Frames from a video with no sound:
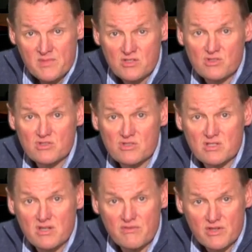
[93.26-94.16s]
such as
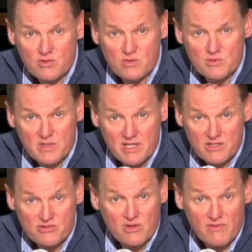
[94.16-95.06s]
individuals with a
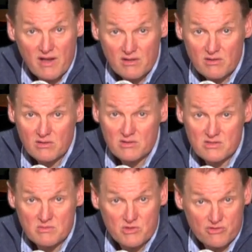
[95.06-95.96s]
history of
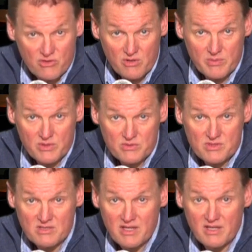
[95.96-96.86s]
alcoholism or drug abuse,
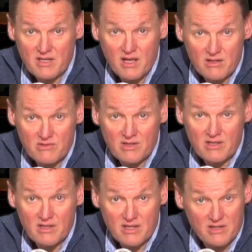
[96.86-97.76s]

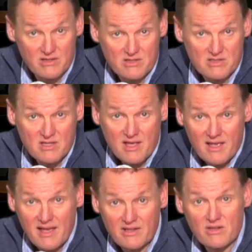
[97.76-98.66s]
psychiatric illness,
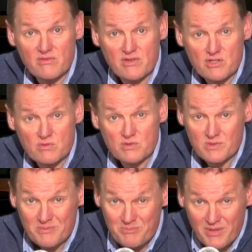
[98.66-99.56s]
and individuals
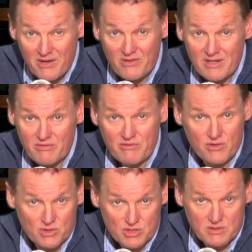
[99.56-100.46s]
with impaired liver
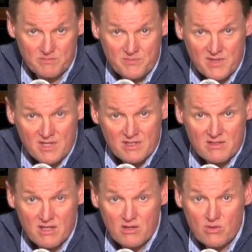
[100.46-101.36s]
function.
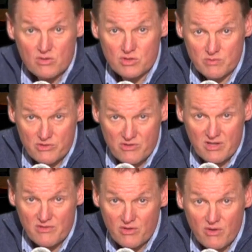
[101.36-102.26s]
Take caution when
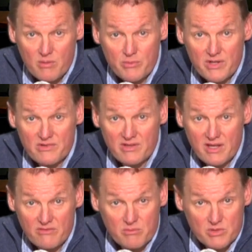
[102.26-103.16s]
driving or operating
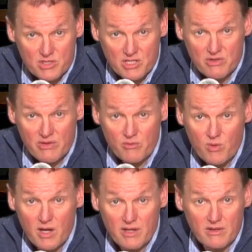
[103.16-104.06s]
heavy machinery
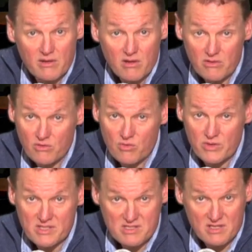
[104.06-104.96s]
while
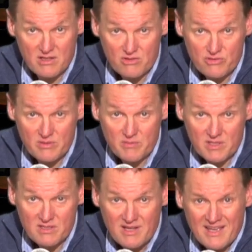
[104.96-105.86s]
undergoing Stilnoct
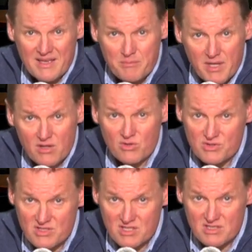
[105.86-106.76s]
treatment. It may
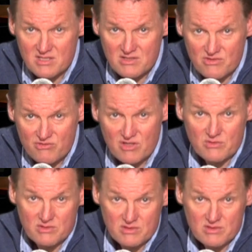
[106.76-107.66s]
cause dizziness and
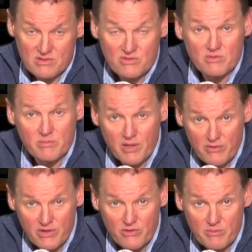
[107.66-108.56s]
drowsiness, thus
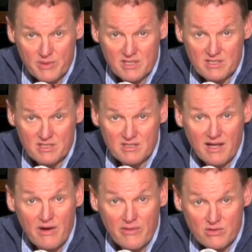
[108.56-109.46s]
impairing your ability to
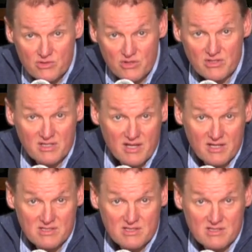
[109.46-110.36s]
carry out certain
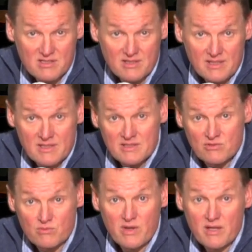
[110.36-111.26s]
tasks.
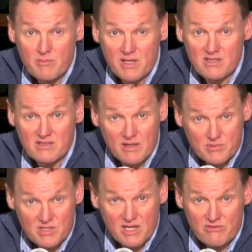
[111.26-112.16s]
So it's recommended to
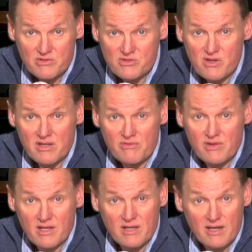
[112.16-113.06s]
abstain from
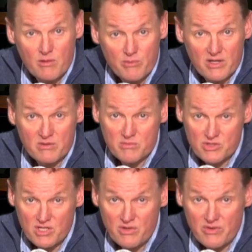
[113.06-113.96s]
driving and operating
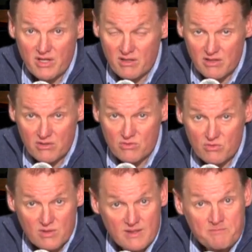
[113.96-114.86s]
machinery until you
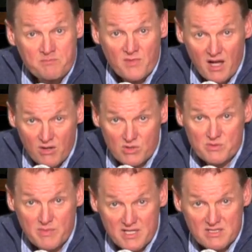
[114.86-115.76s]
know how
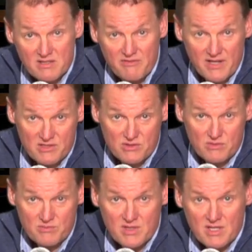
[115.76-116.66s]
this medicine affects you.
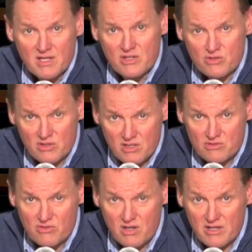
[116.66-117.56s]
You should not
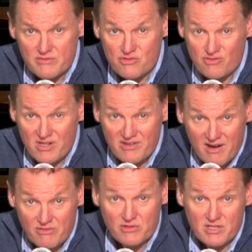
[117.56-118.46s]
drive straight
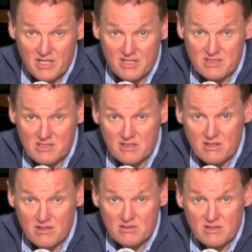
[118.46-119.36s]
after taking
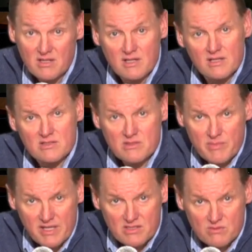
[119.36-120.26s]
Stilnoct, as the
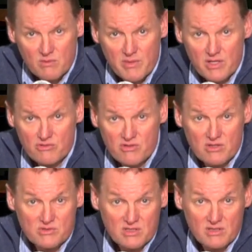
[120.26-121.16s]
medicine will make you
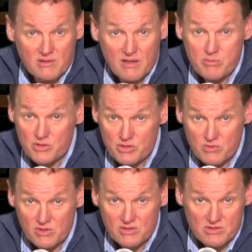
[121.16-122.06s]
drowsy and put
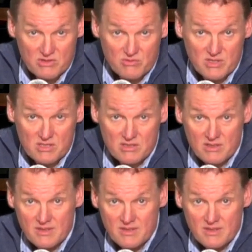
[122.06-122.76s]
you and others at risk.